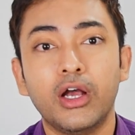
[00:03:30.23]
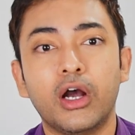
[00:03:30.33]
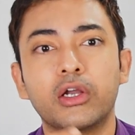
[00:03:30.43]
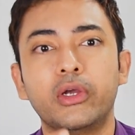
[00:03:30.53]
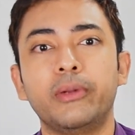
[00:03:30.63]

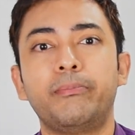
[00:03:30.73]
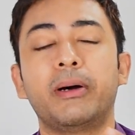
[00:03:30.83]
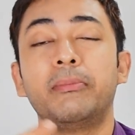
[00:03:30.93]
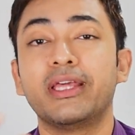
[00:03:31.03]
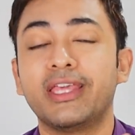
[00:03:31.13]
a good
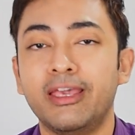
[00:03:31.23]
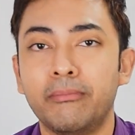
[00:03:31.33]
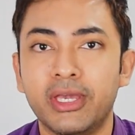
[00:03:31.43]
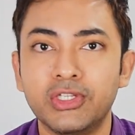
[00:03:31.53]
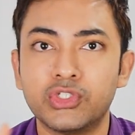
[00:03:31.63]
public
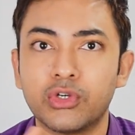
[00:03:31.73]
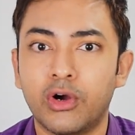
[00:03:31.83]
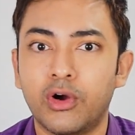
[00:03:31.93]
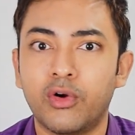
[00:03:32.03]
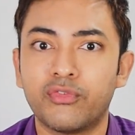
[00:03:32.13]
image
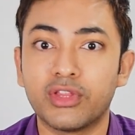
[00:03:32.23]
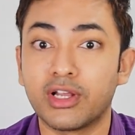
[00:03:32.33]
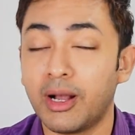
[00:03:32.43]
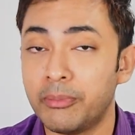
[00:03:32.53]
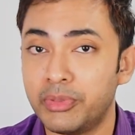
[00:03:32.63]
of the
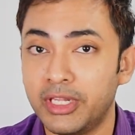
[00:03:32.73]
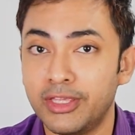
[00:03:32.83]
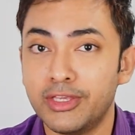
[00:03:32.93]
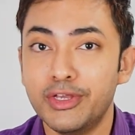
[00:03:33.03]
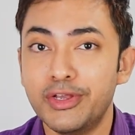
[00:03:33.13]
company